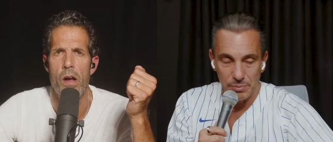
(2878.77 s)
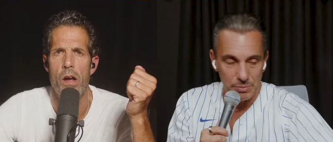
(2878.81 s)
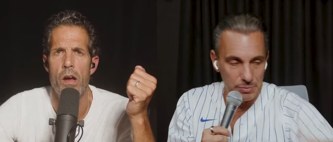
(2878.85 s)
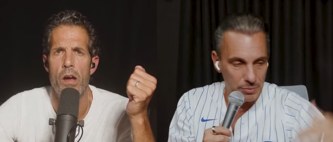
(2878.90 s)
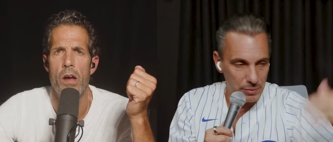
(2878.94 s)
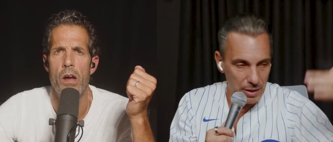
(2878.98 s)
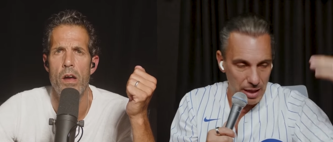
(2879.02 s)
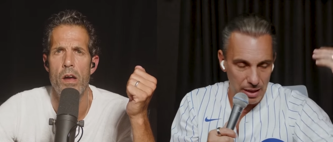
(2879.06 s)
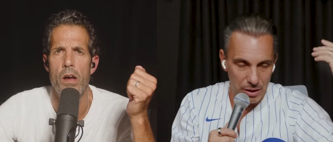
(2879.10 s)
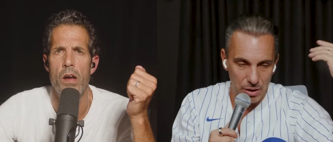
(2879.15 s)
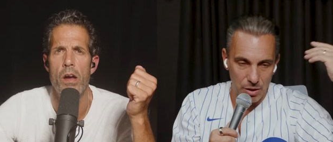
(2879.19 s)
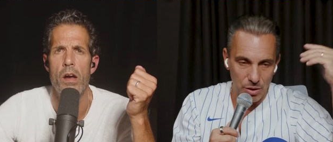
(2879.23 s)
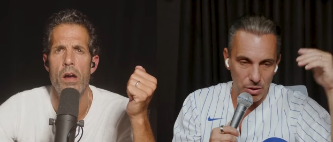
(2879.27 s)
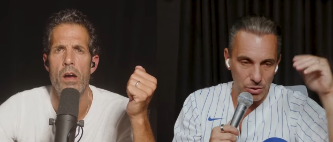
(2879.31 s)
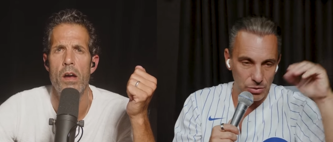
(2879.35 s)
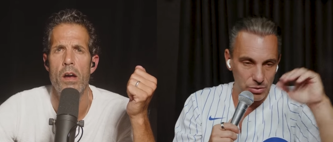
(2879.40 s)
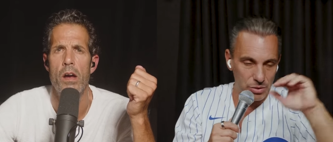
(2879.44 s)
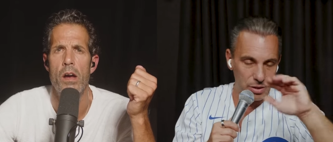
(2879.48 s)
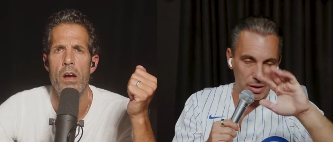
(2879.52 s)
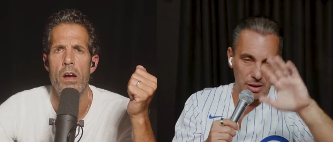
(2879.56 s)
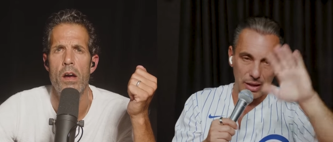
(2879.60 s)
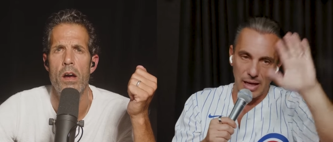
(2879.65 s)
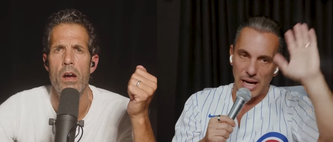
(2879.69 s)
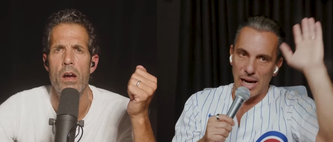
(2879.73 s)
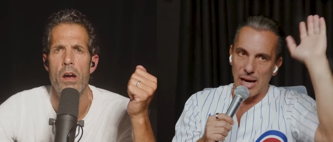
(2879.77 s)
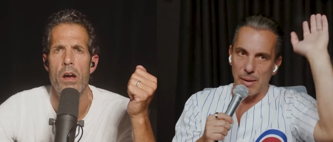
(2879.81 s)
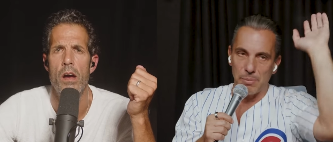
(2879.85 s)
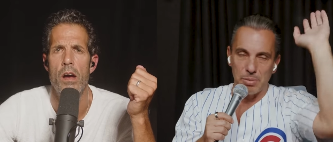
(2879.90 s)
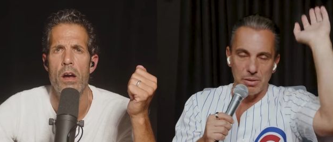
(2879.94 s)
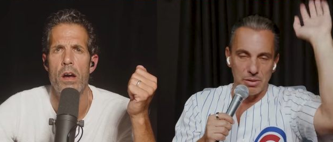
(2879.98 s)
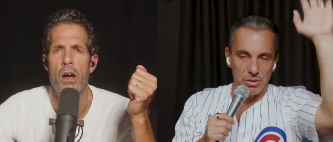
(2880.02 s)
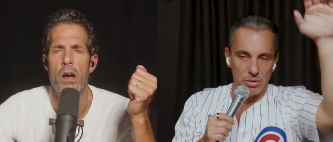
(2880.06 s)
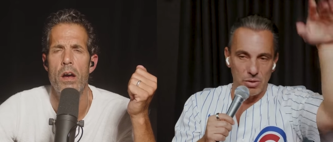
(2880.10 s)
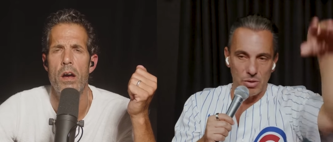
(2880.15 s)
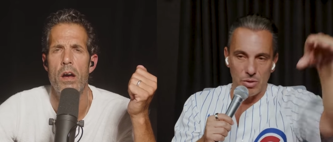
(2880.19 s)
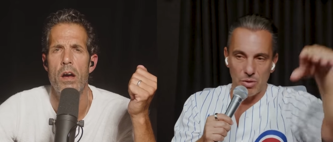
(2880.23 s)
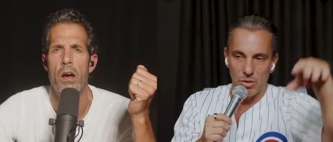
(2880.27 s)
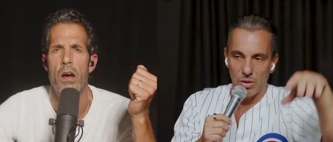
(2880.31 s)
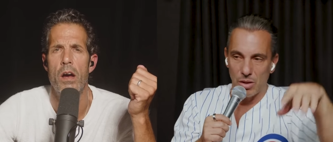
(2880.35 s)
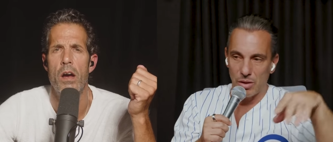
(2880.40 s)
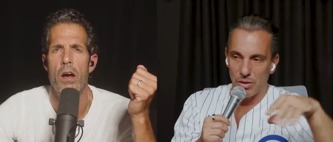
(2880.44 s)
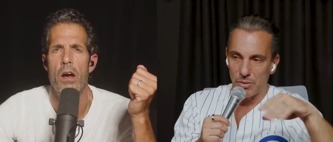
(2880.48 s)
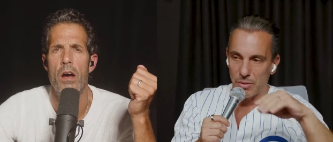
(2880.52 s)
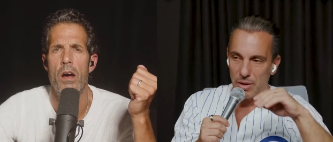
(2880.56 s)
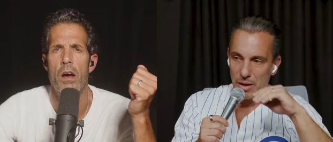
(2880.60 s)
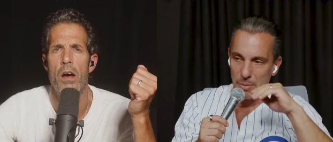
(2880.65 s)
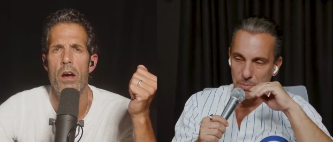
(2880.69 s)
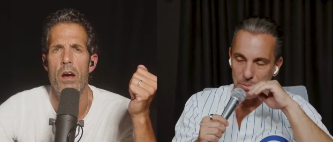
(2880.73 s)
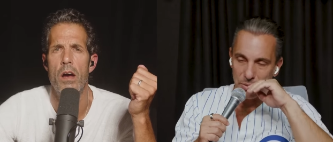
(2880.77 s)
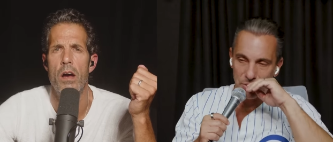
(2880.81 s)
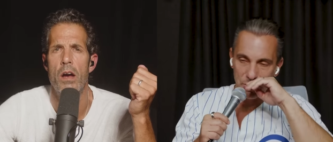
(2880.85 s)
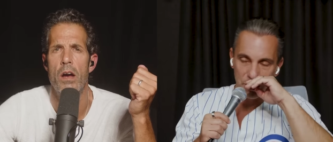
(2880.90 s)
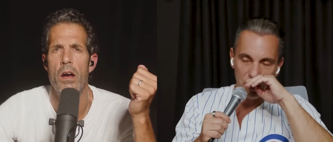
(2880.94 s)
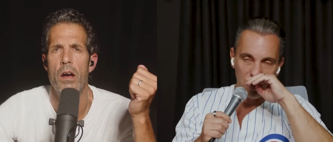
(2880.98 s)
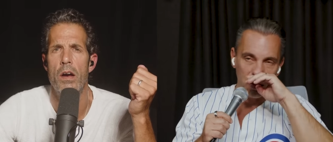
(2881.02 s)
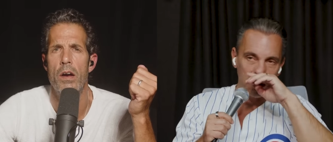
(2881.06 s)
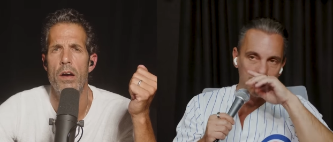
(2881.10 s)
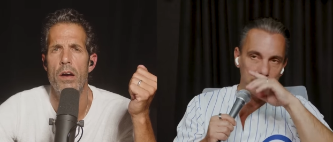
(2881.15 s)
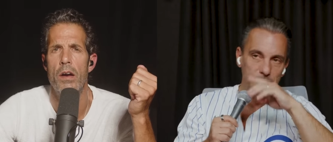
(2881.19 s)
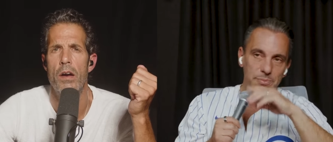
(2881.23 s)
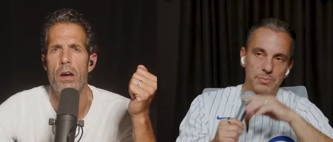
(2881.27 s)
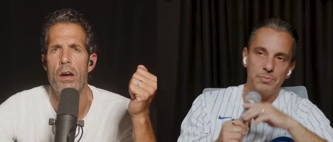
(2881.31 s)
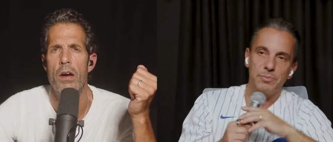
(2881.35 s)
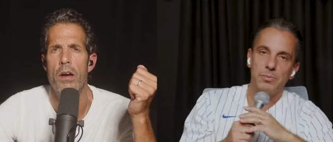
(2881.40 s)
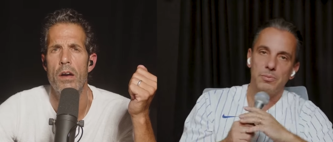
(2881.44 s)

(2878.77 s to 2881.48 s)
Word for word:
Speaker 1: Lana hosted a camp. That's a whole other episode.